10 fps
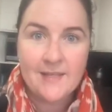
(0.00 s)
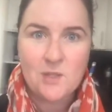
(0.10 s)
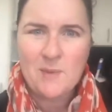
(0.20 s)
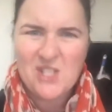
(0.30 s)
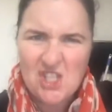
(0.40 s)

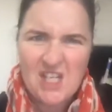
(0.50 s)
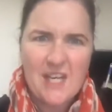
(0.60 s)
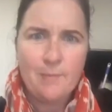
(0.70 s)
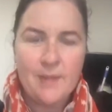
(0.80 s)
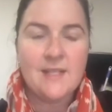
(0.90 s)
so much
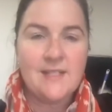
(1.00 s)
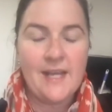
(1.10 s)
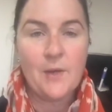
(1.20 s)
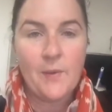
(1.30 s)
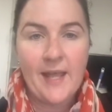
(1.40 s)
cheaper than
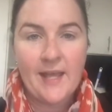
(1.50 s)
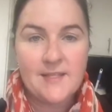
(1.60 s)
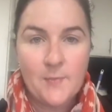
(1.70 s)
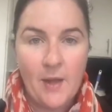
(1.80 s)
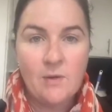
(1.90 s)
takeaway as
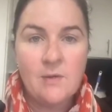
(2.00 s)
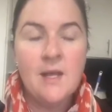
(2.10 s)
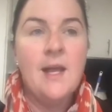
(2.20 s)
well.